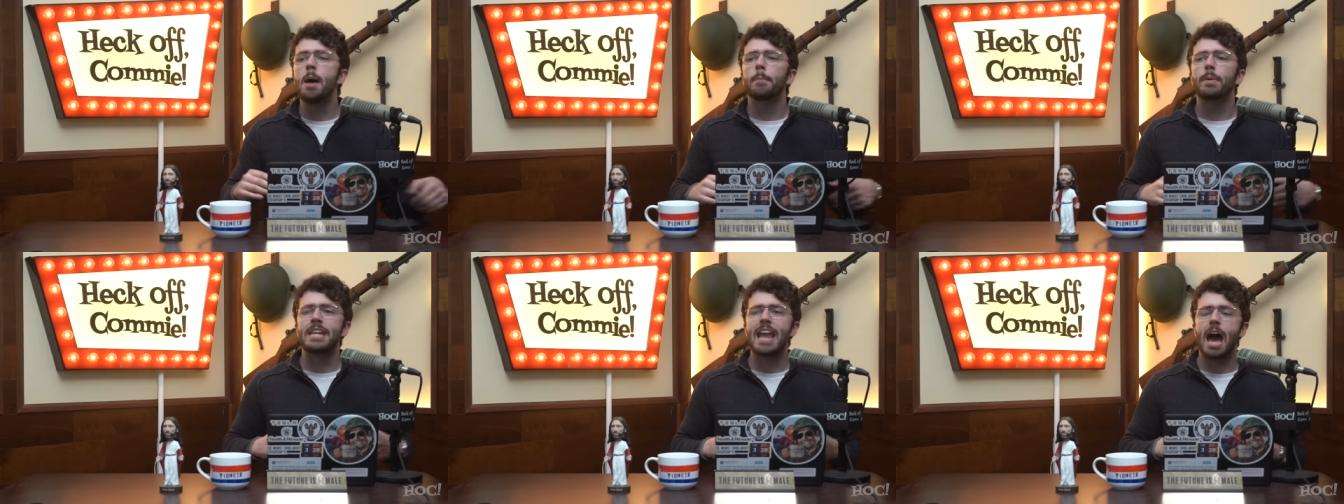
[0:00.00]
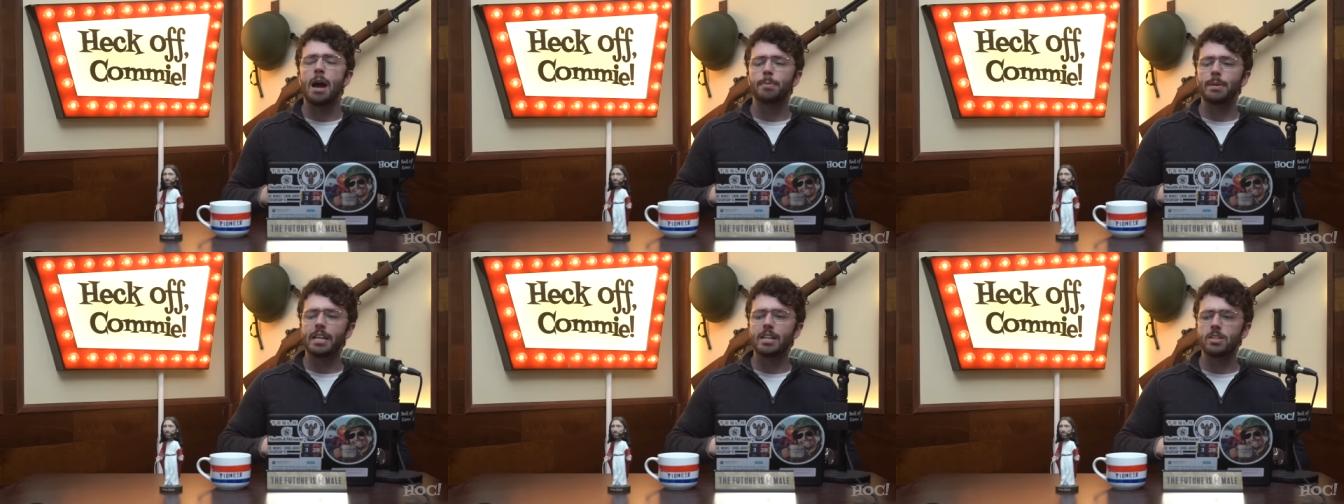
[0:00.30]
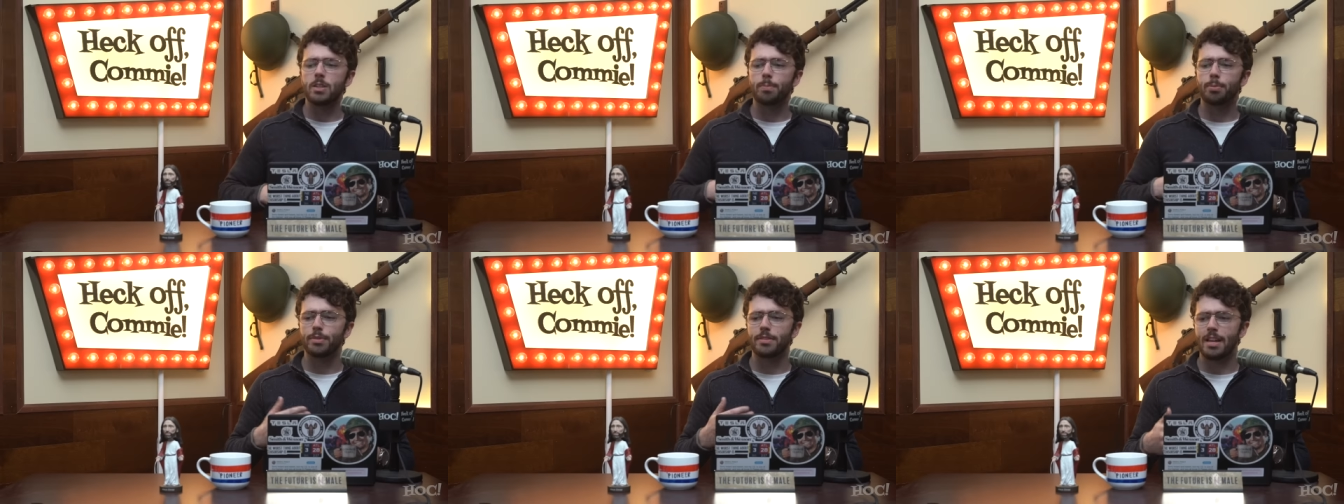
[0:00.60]
but now
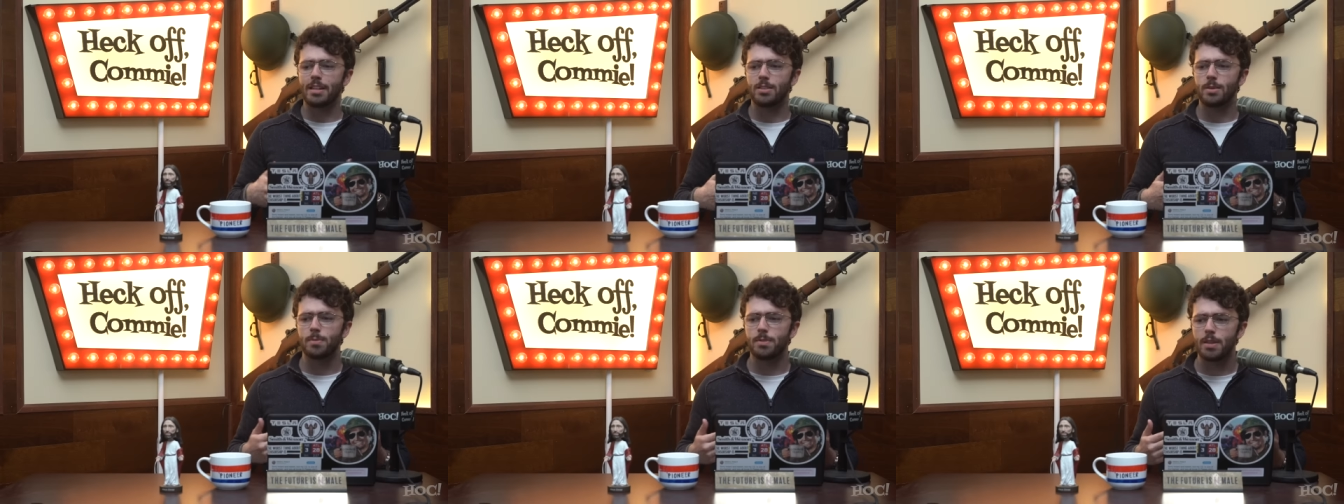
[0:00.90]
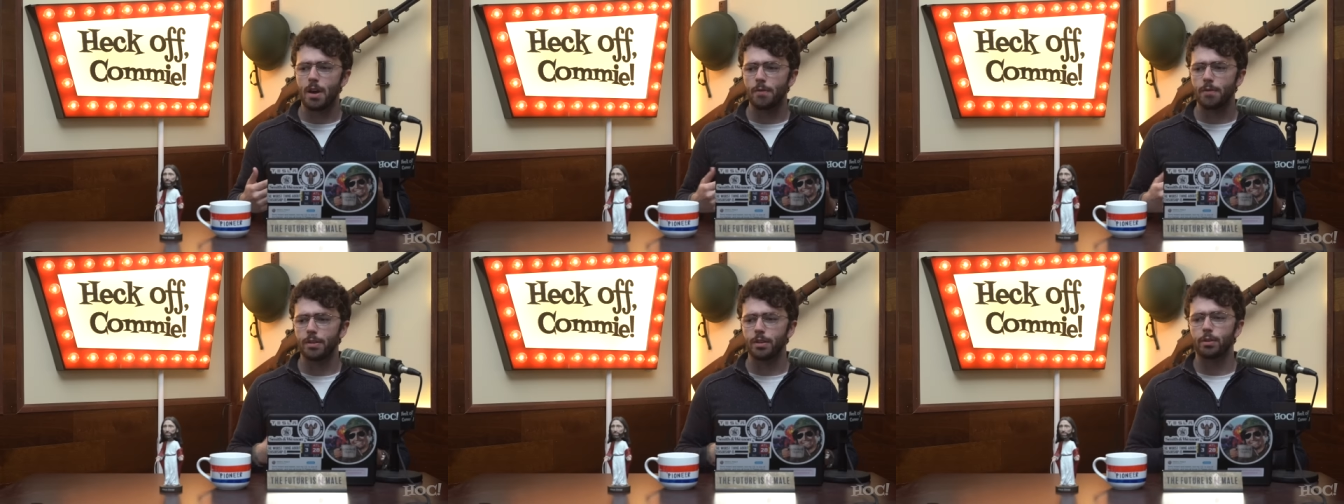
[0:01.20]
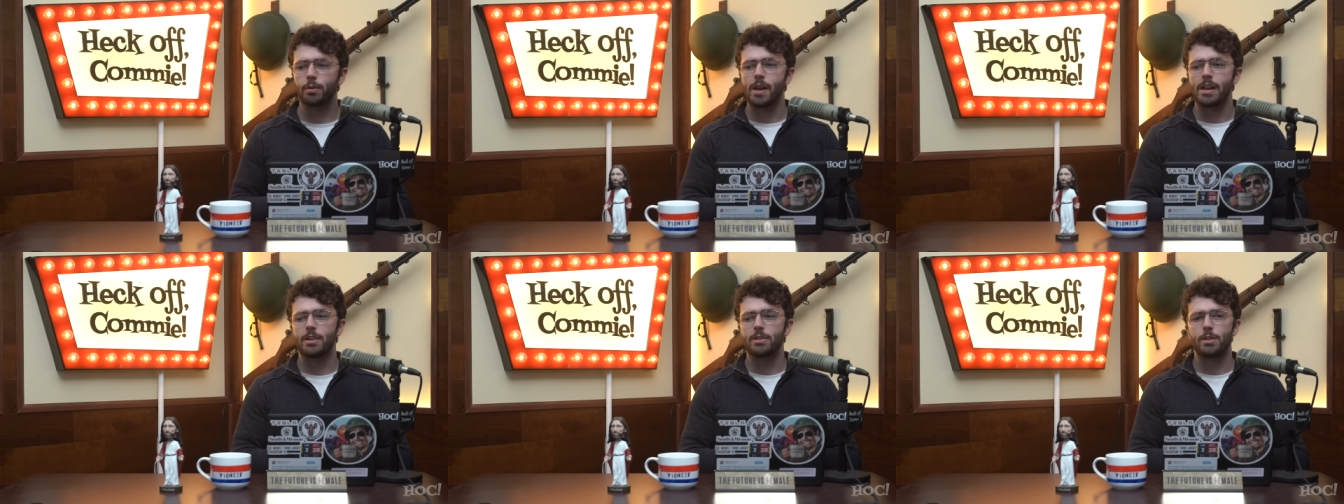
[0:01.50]
because he presents himself with a
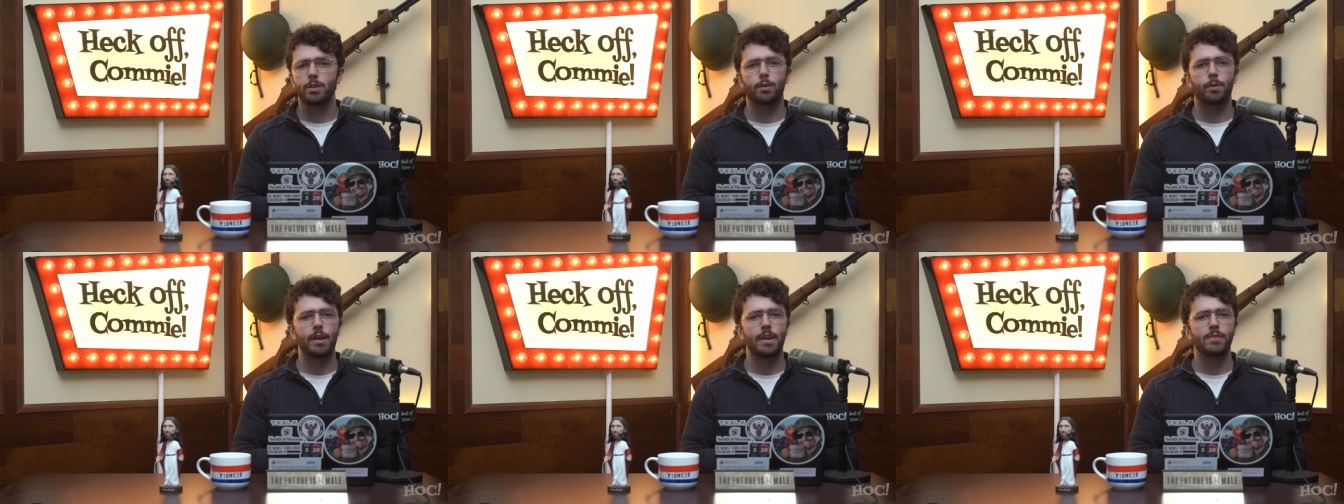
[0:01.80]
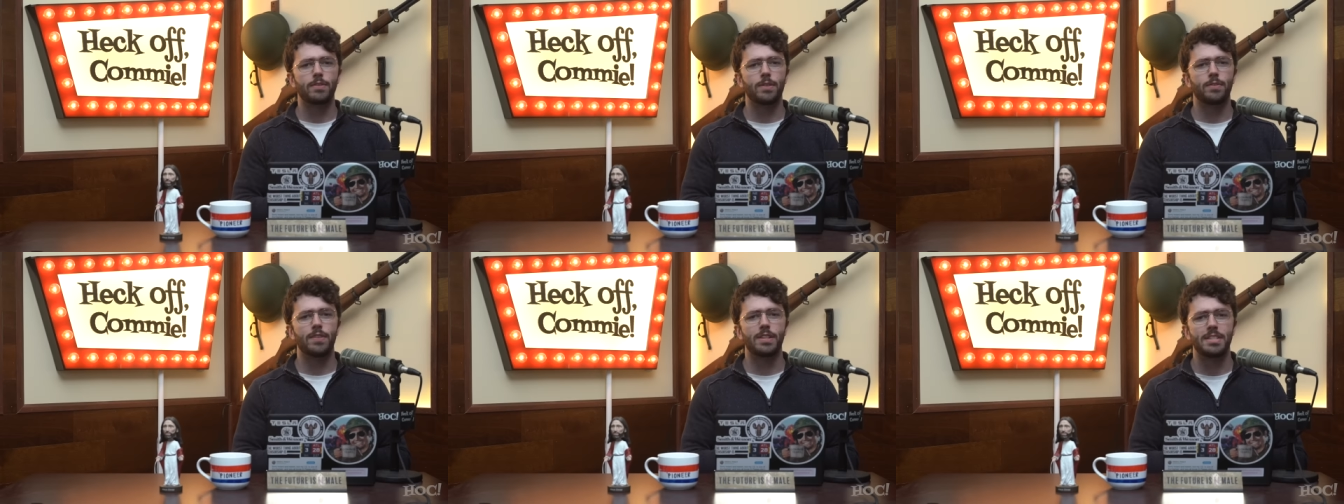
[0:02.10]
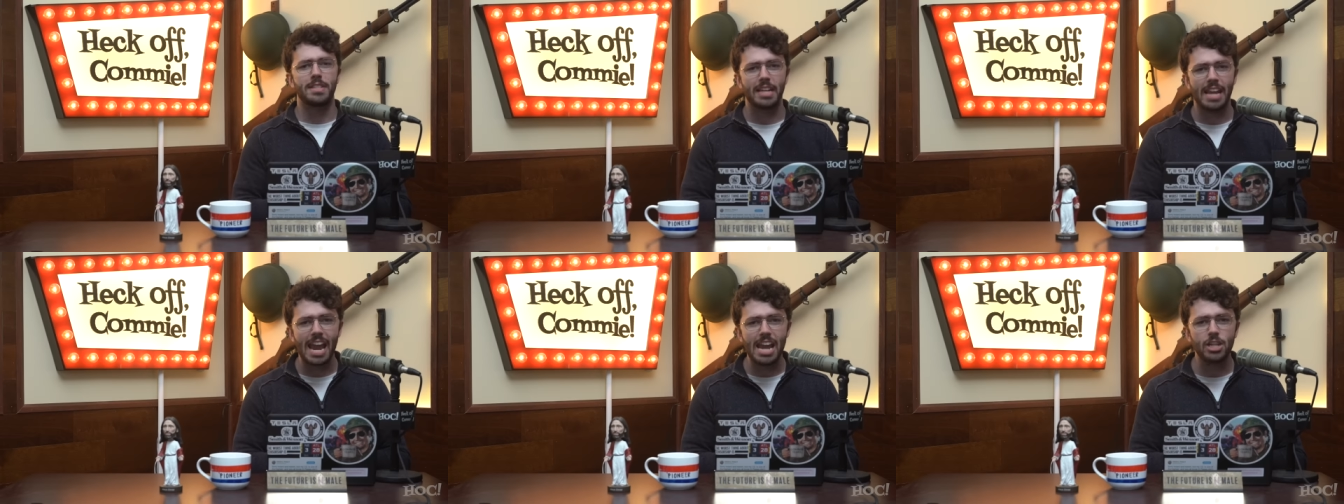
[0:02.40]
greater degree of
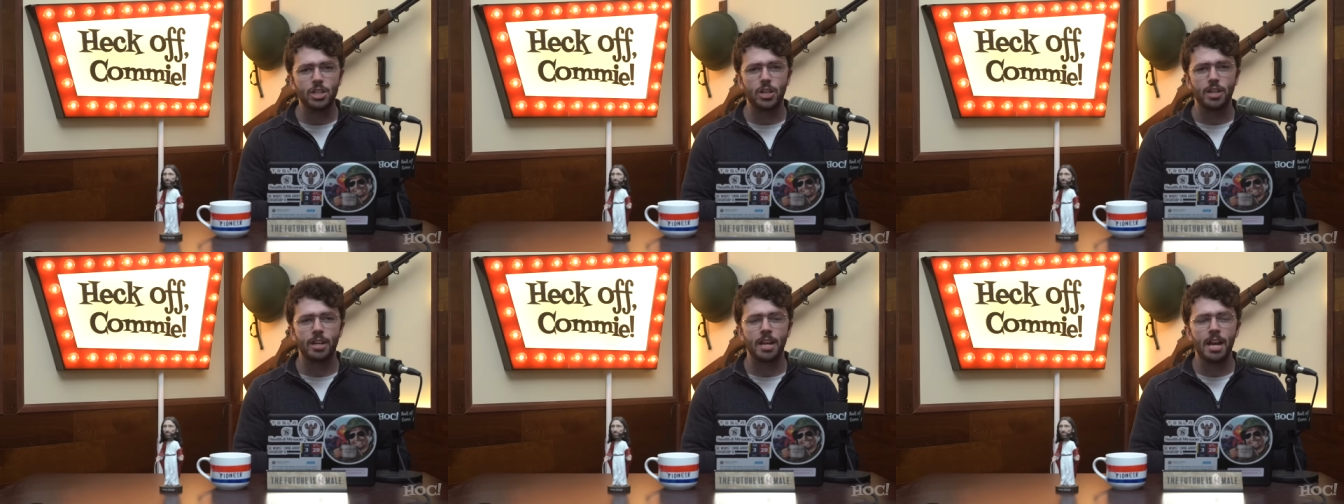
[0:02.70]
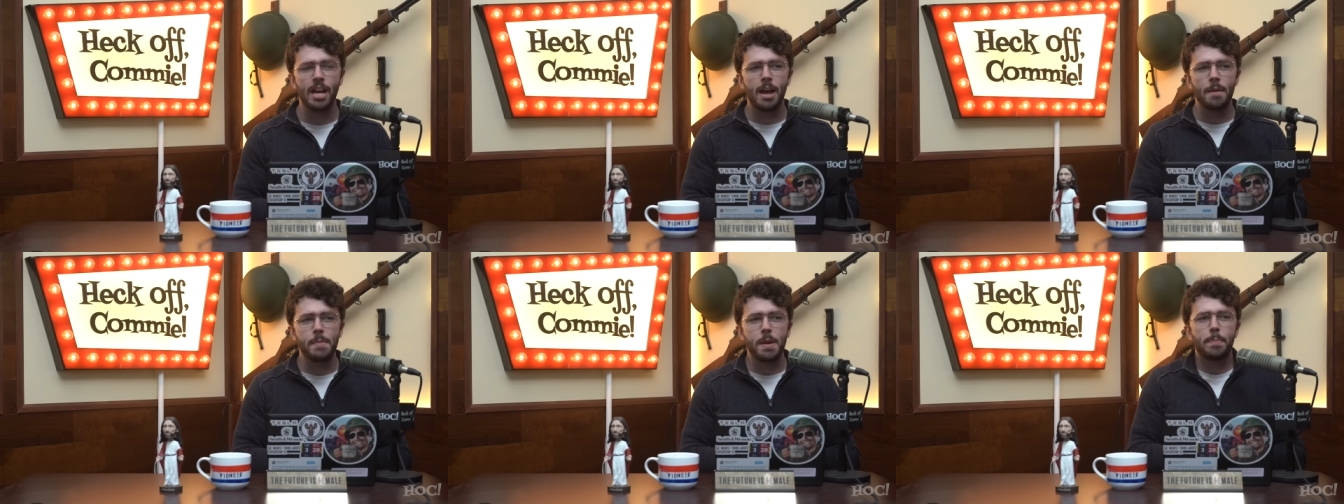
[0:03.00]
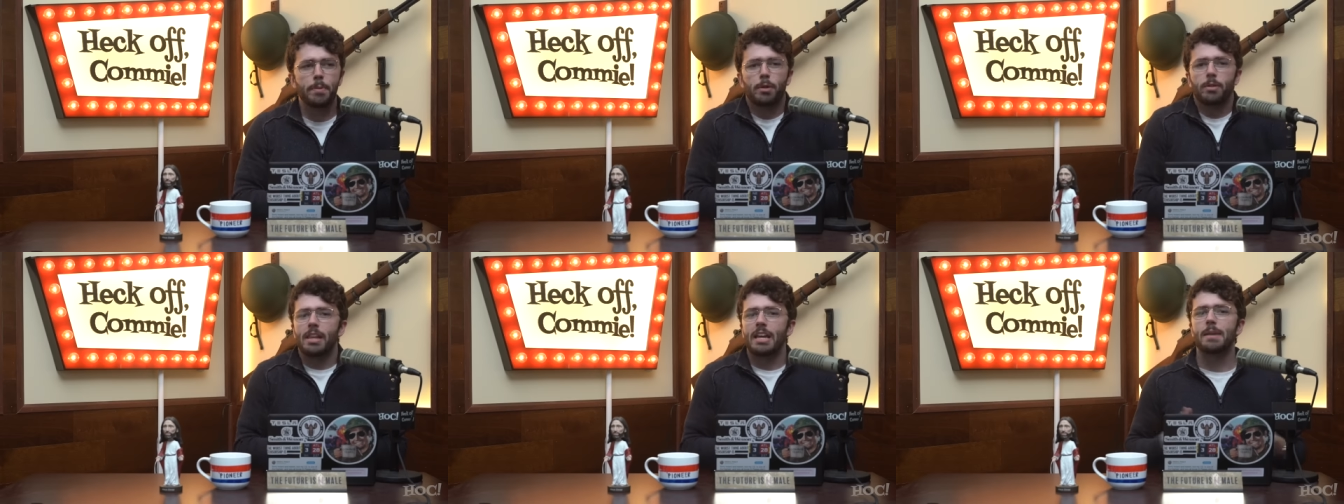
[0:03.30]
sophistication,
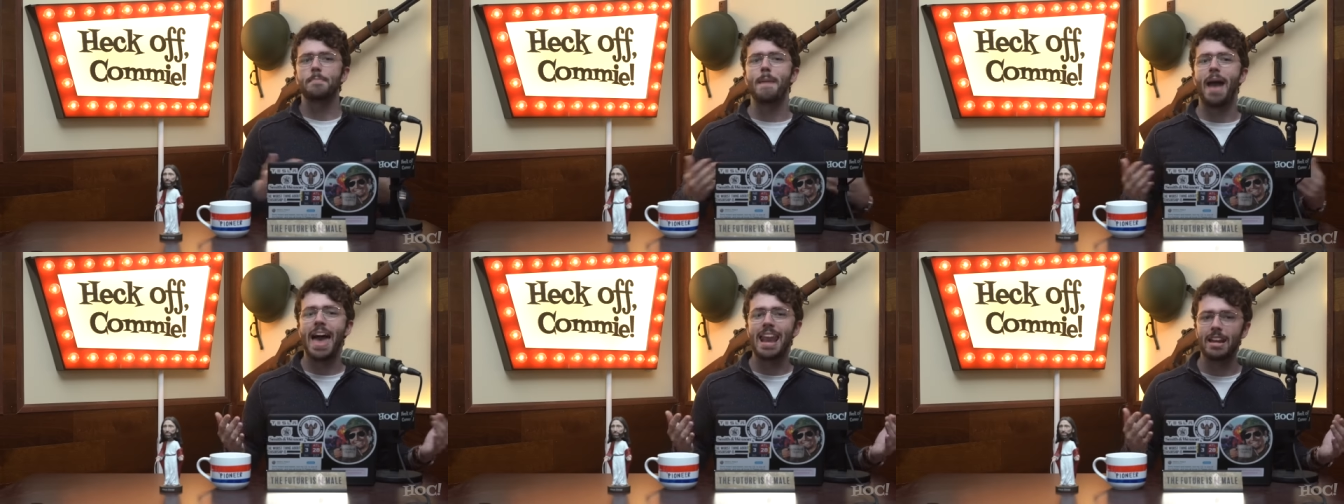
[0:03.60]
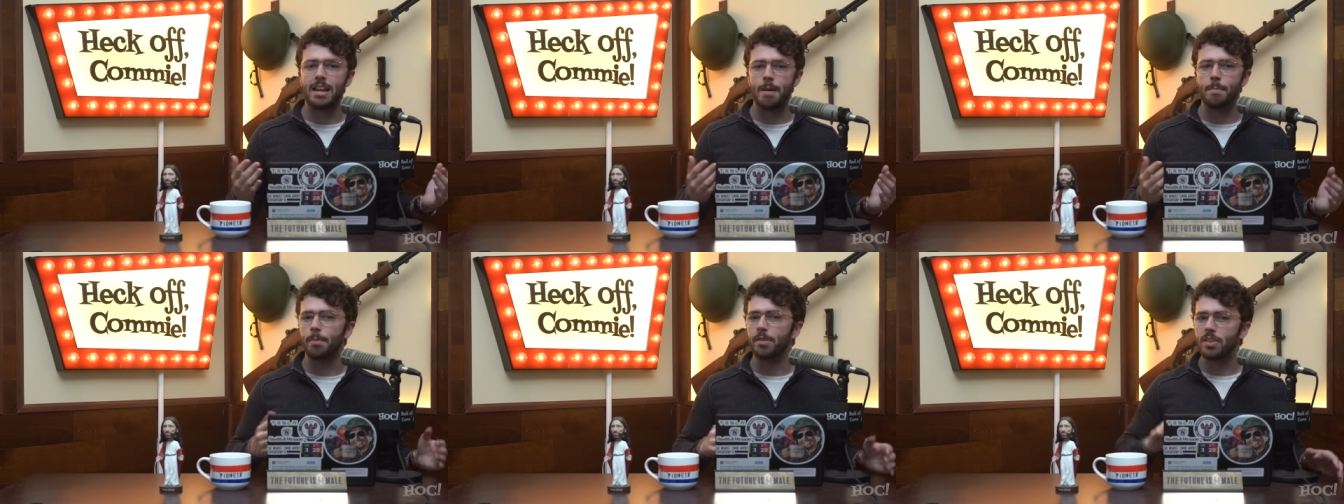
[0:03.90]
people are like mad at him.